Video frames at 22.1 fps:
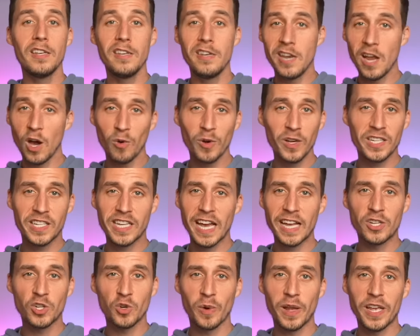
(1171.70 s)
No
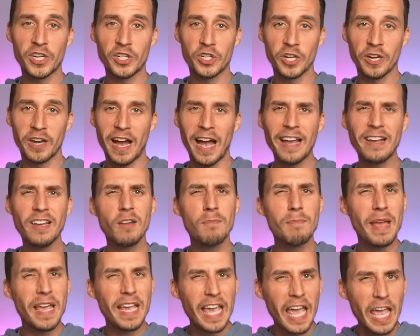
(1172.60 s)
exaggeration, I could
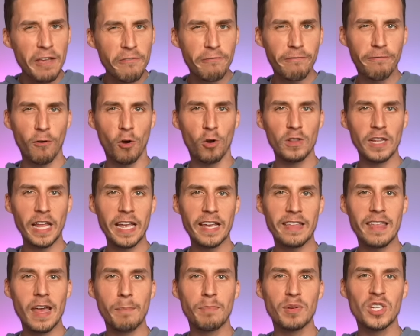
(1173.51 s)
make a full
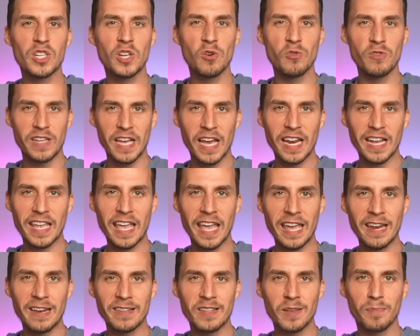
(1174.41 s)
length episode
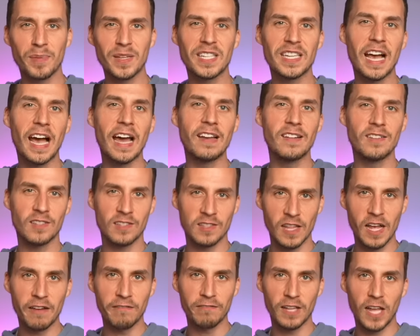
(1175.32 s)
dedicated to Poseidon's
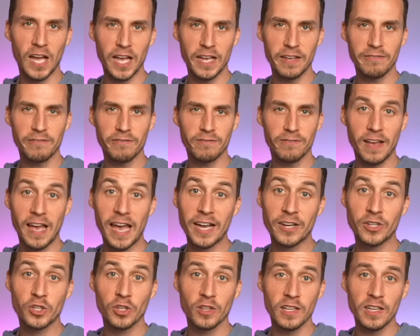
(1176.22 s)
love life.
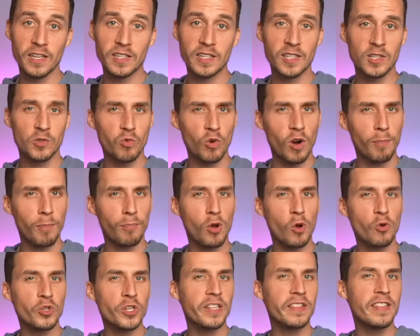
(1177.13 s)
Actually, since we're
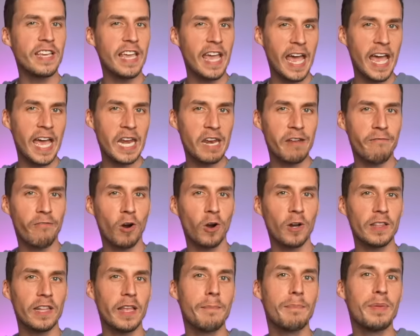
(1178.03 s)
approaching the end of our
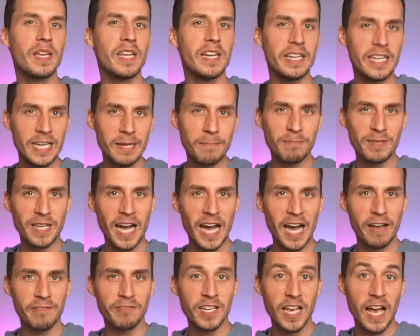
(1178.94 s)
Olympian deep
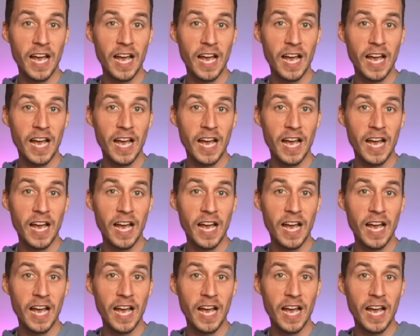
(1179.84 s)
dives,